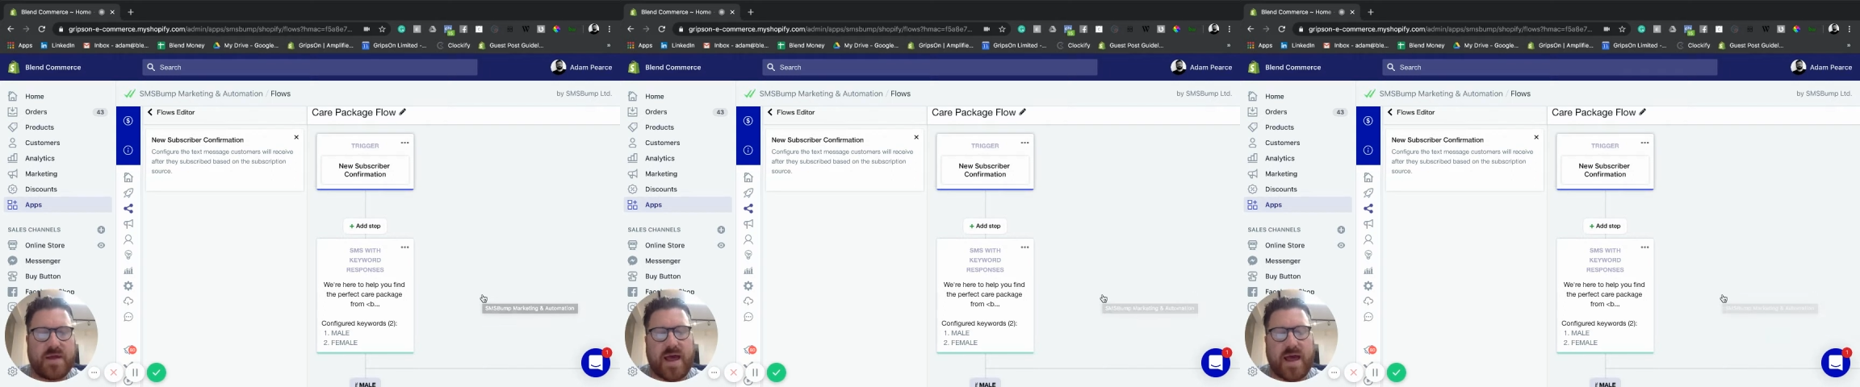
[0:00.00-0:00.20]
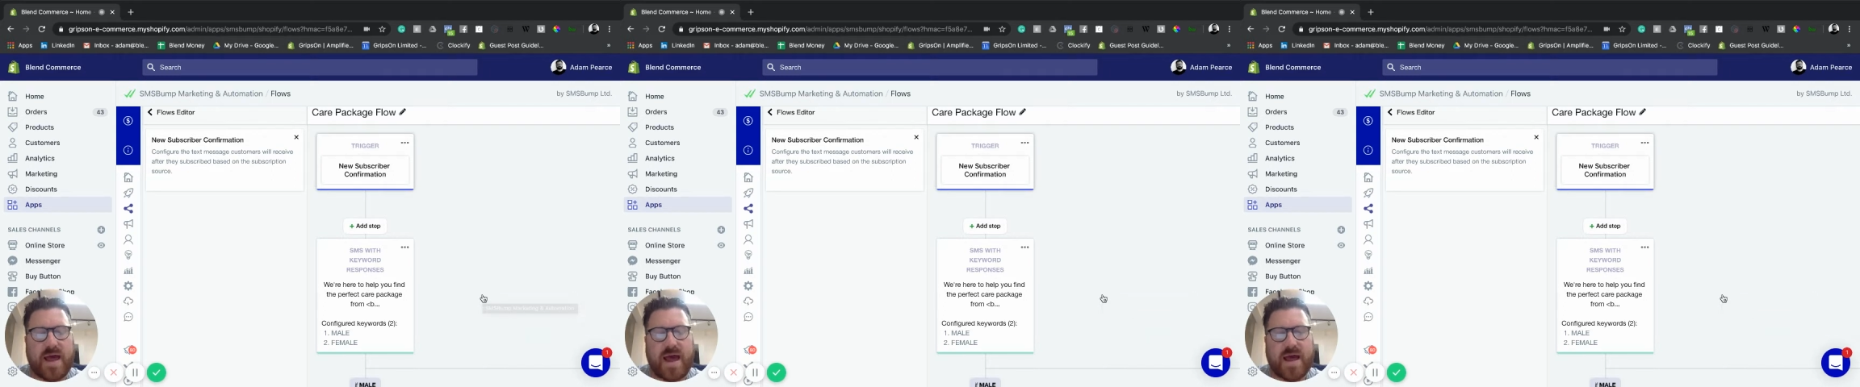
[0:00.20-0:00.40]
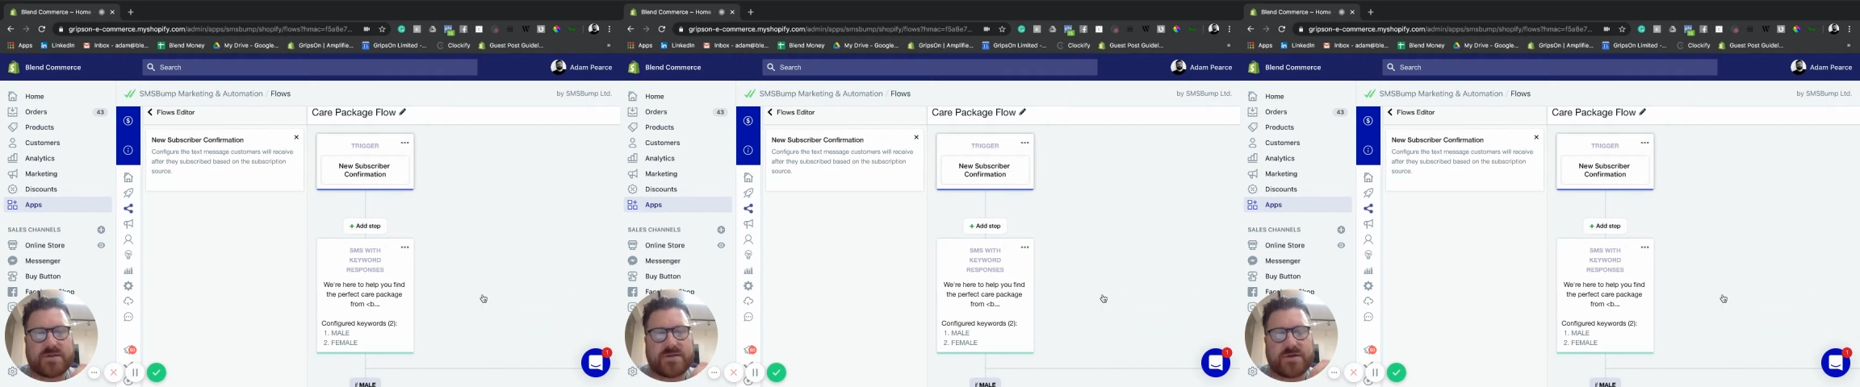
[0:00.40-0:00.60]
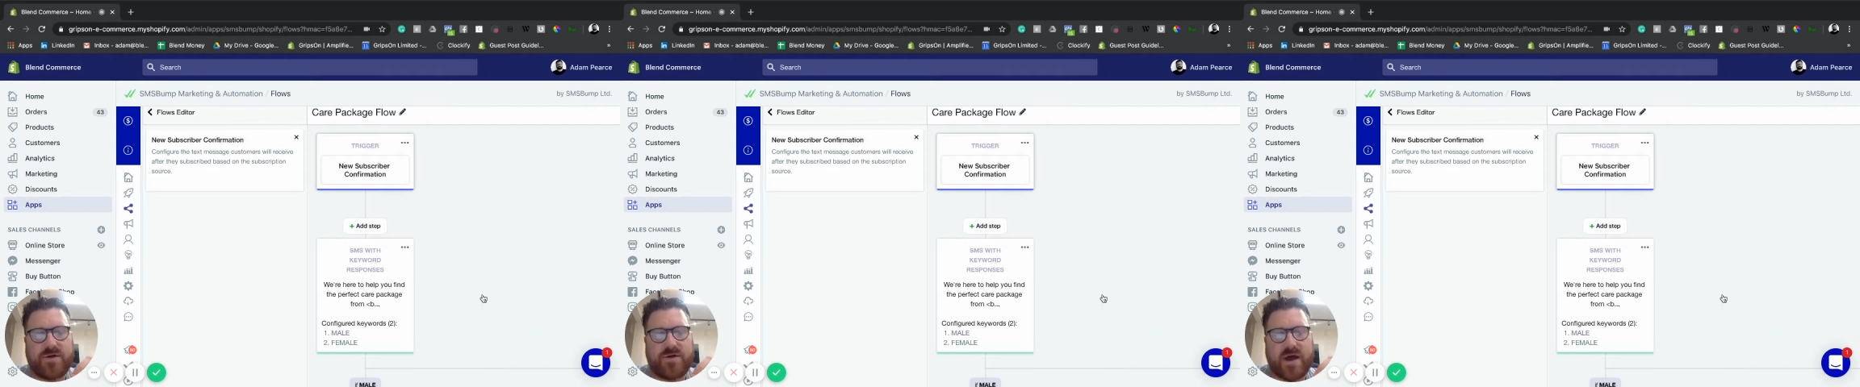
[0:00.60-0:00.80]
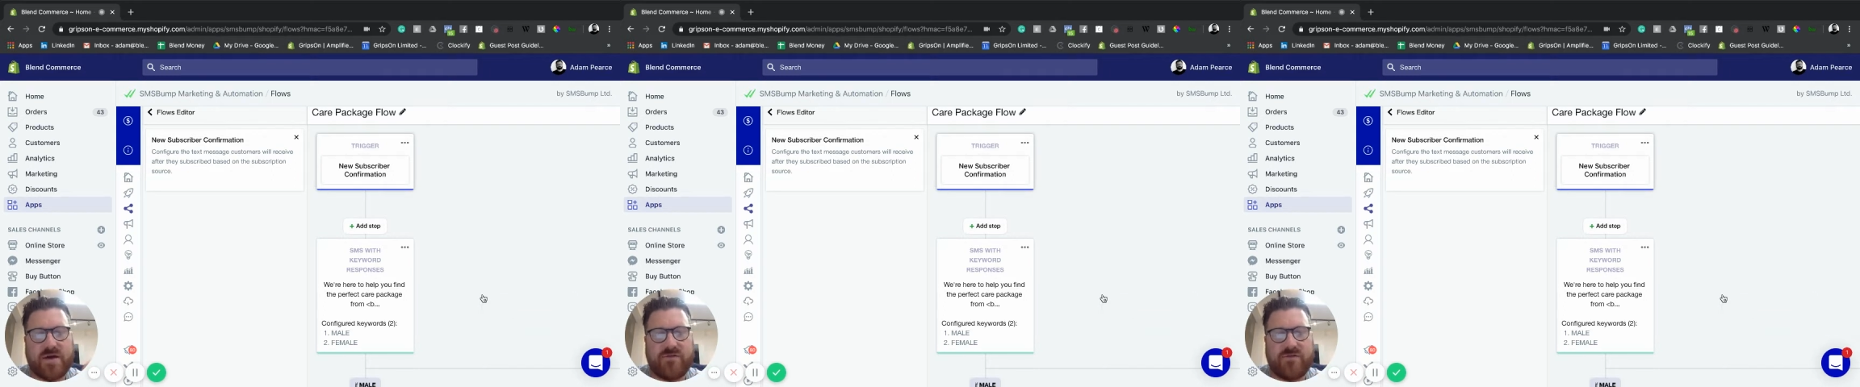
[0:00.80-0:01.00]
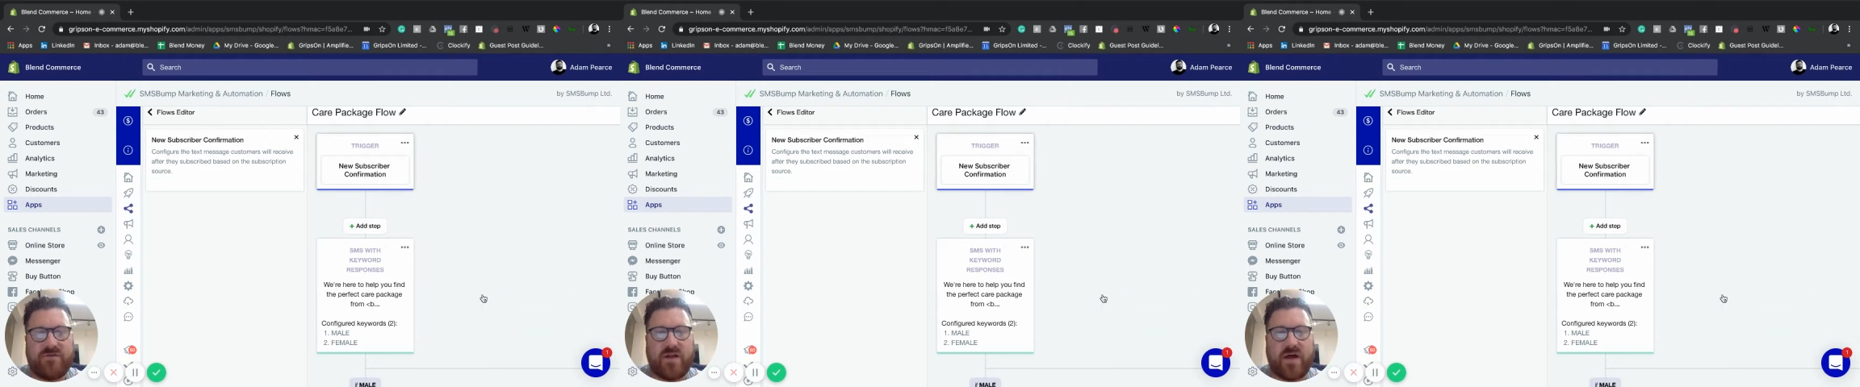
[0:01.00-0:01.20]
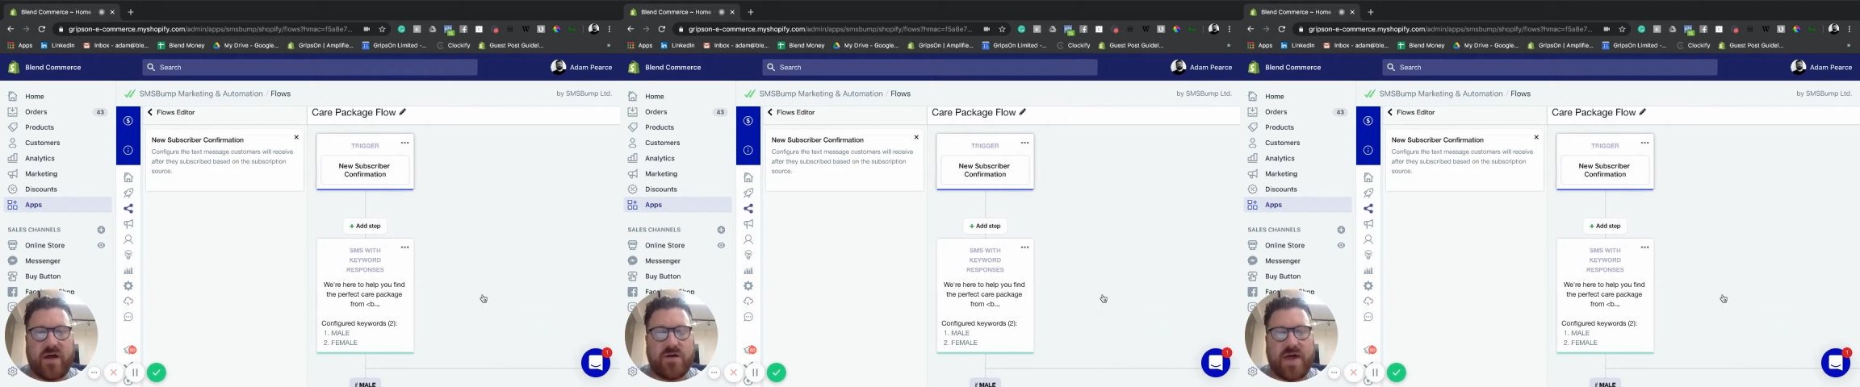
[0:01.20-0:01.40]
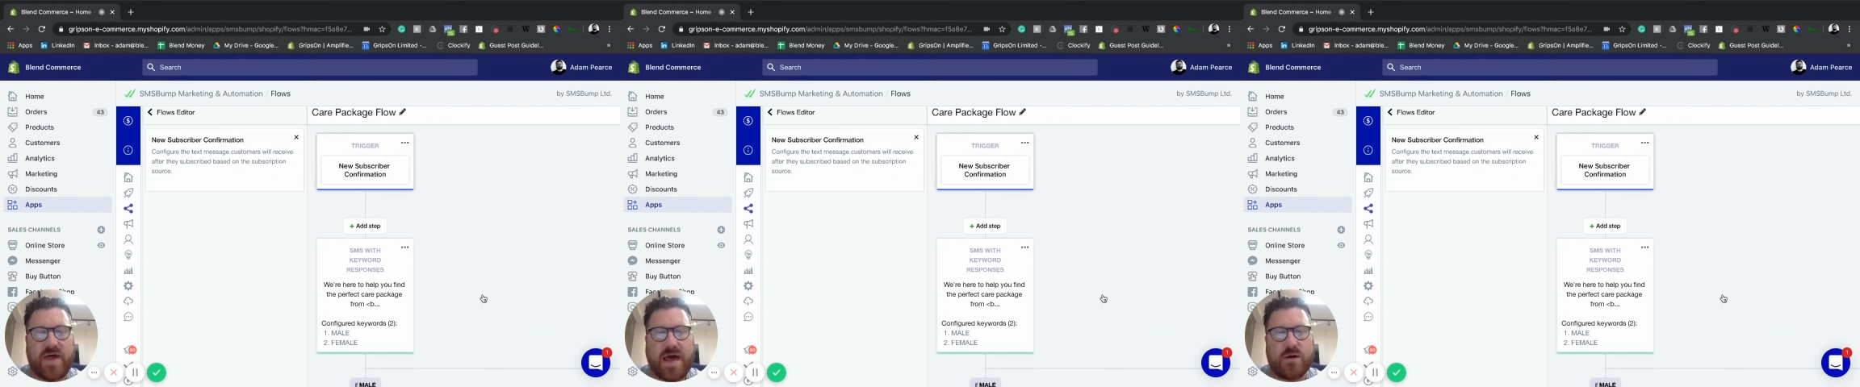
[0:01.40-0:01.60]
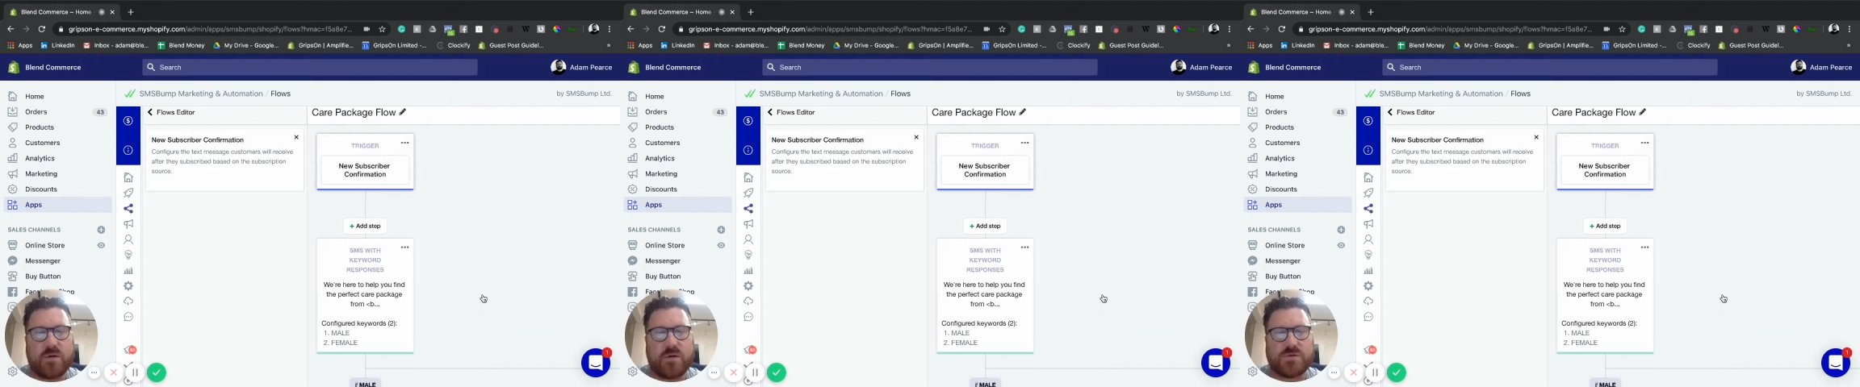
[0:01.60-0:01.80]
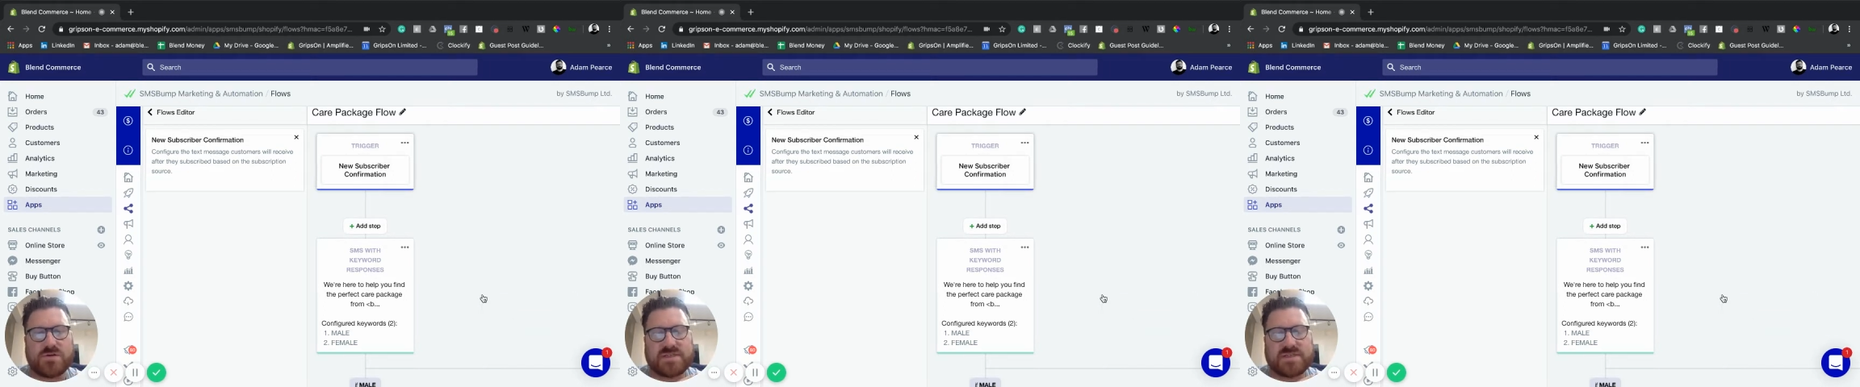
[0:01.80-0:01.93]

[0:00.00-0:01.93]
and to create a flow that helps